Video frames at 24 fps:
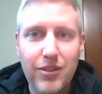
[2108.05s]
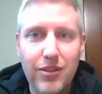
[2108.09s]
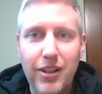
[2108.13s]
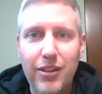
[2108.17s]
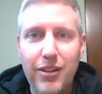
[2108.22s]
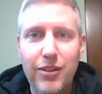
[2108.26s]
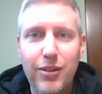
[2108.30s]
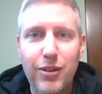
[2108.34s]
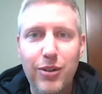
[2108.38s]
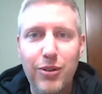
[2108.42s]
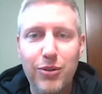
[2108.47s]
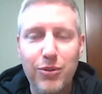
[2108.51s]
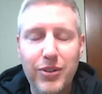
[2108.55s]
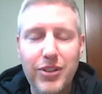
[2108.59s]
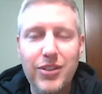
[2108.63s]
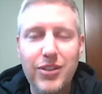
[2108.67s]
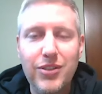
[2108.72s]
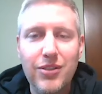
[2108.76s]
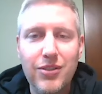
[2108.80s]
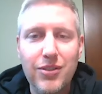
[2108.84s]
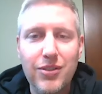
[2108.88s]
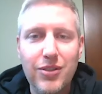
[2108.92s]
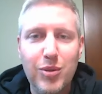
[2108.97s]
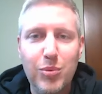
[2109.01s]
Like, there are
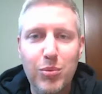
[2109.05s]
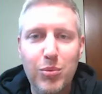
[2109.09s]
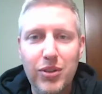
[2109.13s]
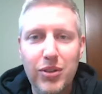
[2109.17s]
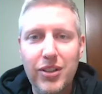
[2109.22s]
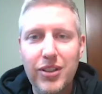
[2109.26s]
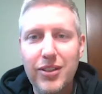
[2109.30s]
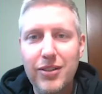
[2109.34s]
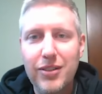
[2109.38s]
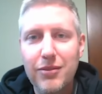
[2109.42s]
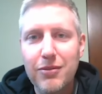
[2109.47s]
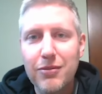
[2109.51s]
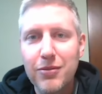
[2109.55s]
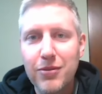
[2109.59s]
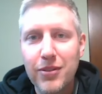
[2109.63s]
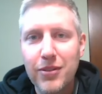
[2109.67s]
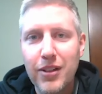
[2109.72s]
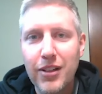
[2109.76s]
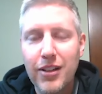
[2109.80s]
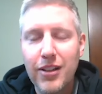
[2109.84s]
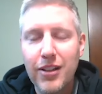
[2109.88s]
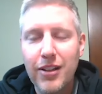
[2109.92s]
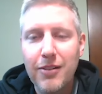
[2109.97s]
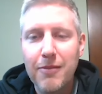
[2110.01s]
reasons to believe
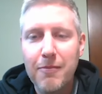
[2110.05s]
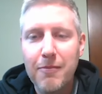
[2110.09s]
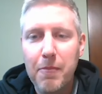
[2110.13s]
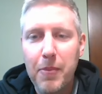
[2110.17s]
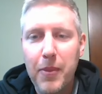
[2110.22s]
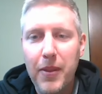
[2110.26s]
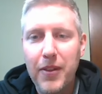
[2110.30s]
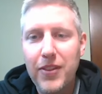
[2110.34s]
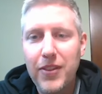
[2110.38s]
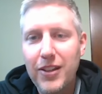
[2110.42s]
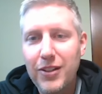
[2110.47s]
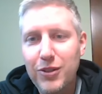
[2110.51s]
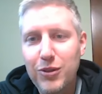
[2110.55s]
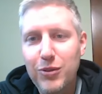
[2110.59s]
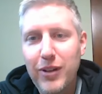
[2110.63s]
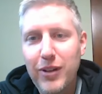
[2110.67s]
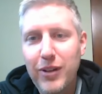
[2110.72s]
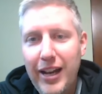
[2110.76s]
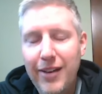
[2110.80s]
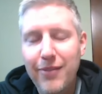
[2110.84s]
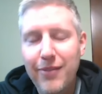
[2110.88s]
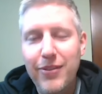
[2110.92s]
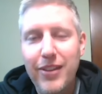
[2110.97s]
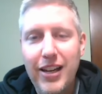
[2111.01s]
that they do
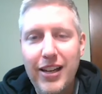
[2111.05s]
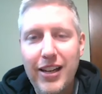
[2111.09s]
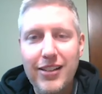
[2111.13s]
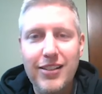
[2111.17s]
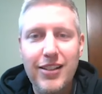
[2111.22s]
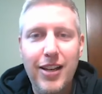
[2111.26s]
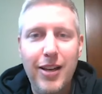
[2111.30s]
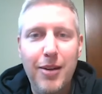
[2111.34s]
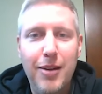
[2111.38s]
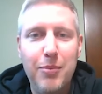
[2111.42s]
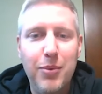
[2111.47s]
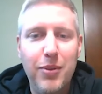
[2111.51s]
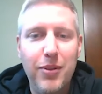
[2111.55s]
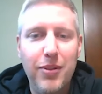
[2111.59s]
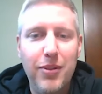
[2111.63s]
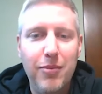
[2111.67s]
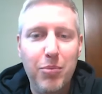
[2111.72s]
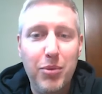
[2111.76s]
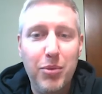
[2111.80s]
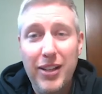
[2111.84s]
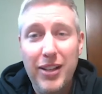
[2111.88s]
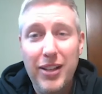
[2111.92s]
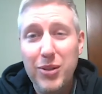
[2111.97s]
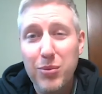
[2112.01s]
have that depth,
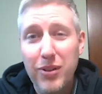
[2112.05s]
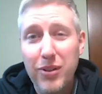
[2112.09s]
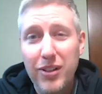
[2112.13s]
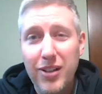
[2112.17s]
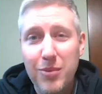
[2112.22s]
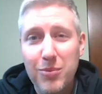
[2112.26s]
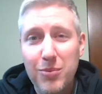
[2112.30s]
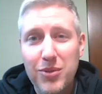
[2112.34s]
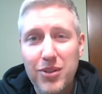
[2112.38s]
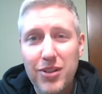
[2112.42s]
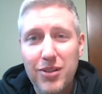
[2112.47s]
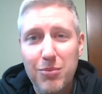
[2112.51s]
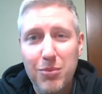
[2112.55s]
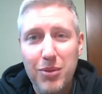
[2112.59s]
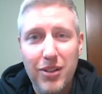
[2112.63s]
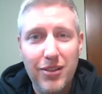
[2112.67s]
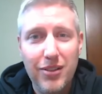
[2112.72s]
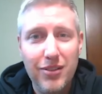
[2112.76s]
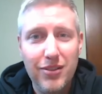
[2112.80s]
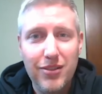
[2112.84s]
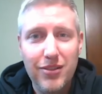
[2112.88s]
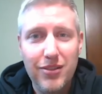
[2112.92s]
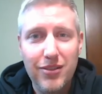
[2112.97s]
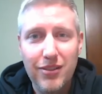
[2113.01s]
but that's where it comes in,
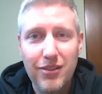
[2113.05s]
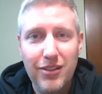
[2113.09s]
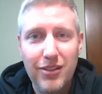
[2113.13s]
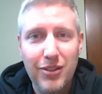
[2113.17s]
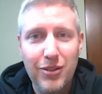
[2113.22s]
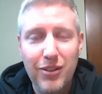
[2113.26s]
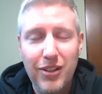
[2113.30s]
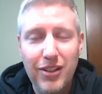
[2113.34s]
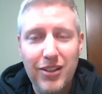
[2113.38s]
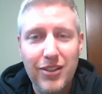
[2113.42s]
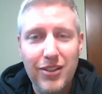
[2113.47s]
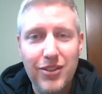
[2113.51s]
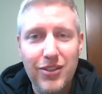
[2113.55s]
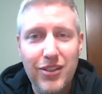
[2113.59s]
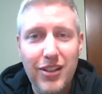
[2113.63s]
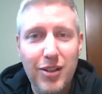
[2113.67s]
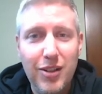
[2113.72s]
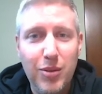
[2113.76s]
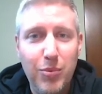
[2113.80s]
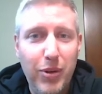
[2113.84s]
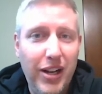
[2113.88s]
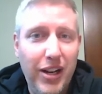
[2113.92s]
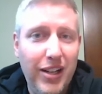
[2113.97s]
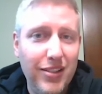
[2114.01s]
because, you know, like you said,
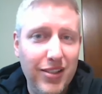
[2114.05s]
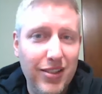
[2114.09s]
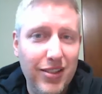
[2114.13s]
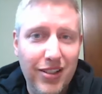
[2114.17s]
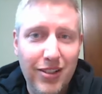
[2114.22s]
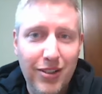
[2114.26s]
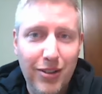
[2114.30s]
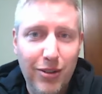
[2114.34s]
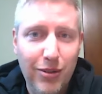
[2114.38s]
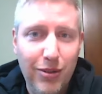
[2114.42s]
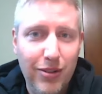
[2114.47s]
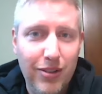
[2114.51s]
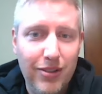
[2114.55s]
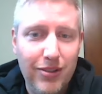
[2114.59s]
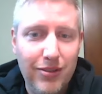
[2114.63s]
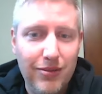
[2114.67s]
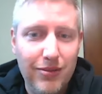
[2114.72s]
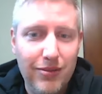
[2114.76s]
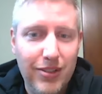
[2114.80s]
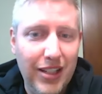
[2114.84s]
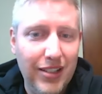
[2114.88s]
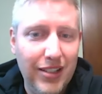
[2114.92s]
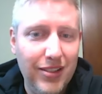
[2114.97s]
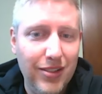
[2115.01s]
Nebraska can go to
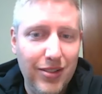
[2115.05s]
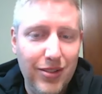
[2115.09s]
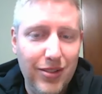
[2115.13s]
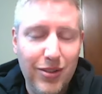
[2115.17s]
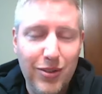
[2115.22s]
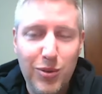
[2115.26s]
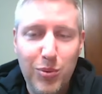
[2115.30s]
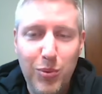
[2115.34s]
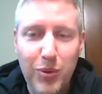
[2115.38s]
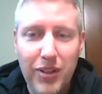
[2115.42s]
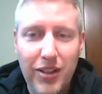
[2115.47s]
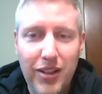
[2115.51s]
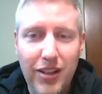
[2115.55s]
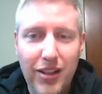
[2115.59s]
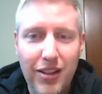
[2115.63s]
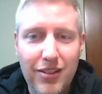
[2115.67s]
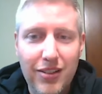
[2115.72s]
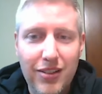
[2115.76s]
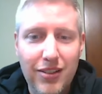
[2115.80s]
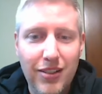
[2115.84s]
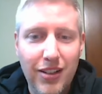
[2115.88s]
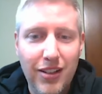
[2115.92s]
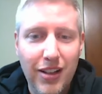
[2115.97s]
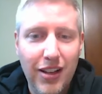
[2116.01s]
Texas this weekend
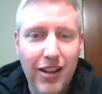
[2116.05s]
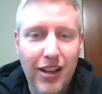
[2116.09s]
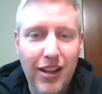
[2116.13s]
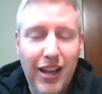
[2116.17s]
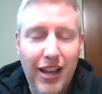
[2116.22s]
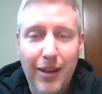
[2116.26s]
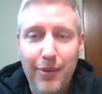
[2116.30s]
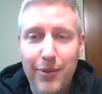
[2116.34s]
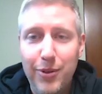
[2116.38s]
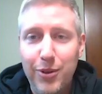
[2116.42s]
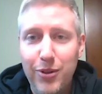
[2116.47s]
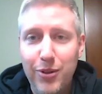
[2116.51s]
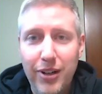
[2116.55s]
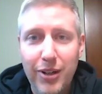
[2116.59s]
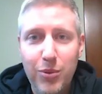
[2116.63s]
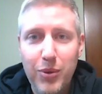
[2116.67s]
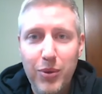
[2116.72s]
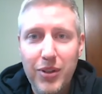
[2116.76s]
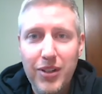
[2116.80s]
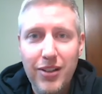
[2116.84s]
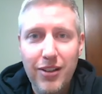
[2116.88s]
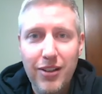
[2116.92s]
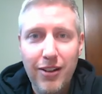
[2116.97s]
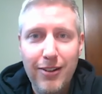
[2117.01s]
and have a great
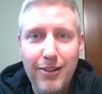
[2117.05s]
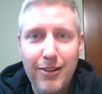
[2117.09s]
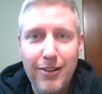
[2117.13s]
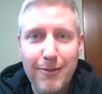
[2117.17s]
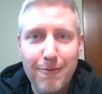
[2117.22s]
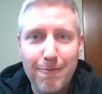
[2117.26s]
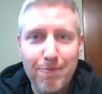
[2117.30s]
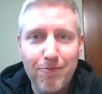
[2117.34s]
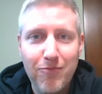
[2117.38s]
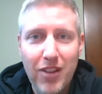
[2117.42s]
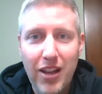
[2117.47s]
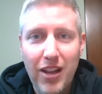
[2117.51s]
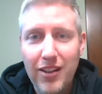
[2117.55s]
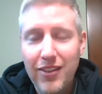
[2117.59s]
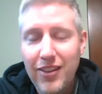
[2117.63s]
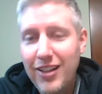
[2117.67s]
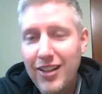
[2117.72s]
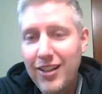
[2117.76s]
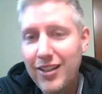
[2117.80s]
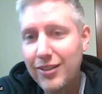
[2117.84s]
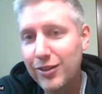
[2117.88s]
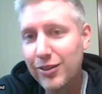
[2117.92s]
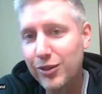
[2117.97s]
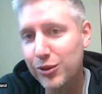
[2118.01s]
weekend, and they
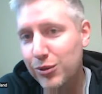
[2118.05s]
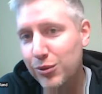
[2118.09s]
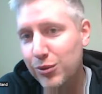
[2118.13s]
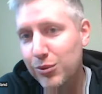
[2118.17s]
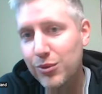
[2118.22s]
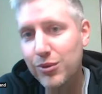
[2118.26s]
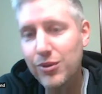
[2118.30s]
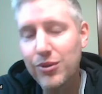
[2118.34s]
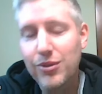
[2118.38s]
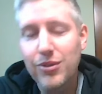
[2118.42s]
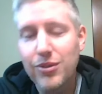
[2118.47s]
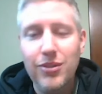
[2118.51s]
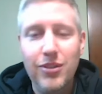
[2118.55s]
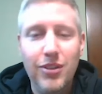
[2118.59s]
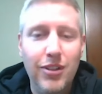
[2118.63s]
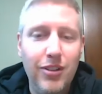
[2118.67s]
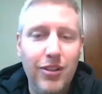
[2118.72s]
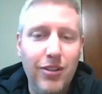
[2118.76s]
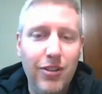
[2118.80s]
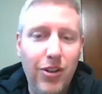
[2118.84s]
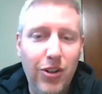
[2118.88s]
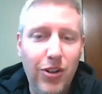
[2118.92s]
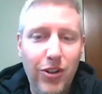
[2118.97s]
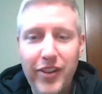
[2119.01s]
can lose
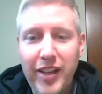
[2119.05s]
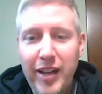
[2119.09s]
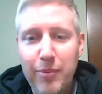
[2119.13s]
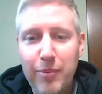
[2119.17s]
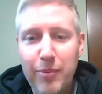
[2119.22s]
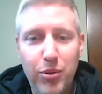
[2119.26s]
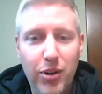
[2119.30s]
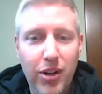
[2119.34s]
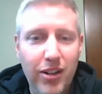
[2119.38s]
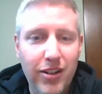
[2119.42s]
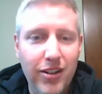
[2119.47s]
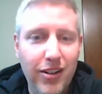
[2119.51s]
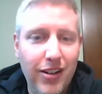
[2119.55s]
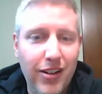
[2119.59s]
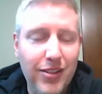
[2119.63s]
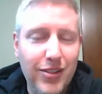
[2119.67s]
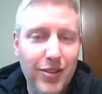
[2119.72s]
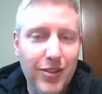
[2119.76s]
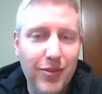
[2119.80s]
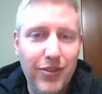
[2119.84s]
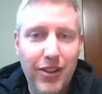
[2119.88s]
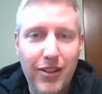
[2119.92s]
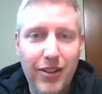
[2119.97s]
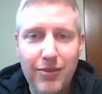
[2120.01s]
all that progress
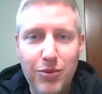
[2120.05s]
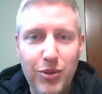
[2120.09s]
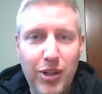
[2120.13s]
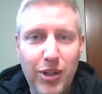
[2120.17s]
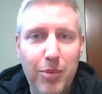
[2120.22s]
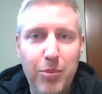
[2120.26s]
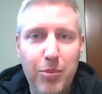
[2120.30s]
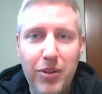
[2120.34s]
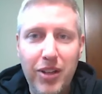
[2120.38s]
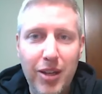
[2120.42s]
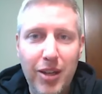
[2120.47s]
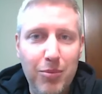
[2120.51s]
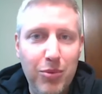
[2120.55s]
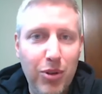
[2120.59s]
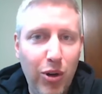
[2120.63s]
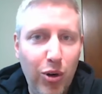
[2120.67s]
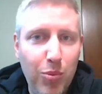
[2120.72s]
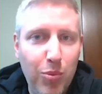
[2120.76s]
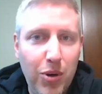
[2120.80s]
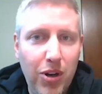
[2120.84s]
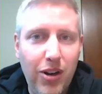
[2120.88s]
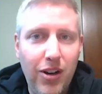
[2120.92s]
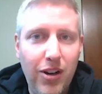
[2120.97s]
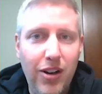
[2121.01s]
if they drop a game to
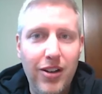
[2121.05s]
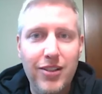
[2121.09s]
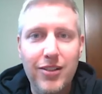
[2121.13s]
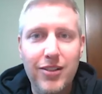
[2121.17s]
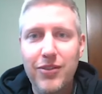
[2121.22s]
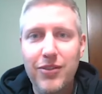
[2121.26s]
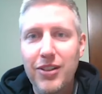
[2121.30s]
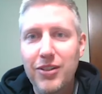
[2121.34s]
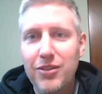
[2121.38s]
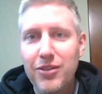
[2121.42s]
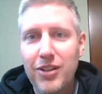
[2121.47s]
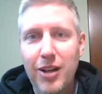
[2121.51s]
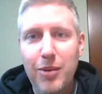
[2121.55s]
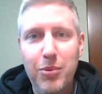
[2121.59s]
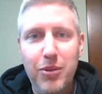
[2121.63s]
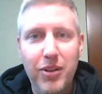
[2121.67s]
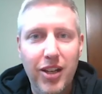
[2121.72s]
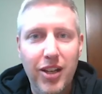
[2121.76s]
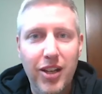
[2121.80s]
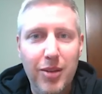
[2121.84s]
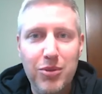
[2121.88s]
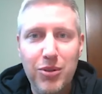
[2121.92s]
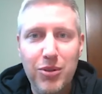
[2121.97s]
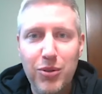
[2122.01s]
Omaha, if they drop a
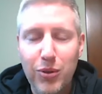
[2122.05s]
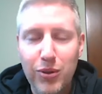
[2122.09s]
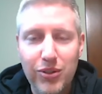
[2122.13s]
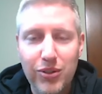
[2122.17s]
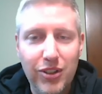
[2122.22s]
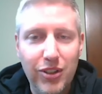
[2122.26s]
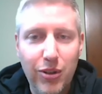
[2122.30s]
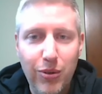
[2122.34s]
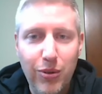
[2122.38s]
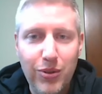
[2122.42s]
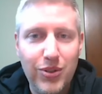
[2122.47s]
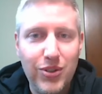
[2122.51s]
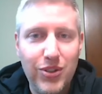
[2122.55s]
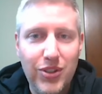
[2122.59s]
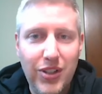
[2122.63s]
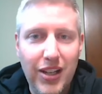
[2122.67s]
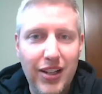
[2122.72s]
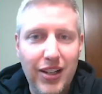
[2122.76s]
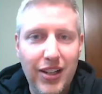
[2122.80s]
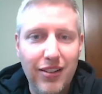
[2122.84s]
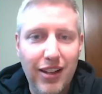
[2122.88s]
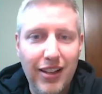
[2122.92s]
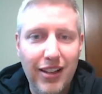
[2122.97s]
game to North Dakota State.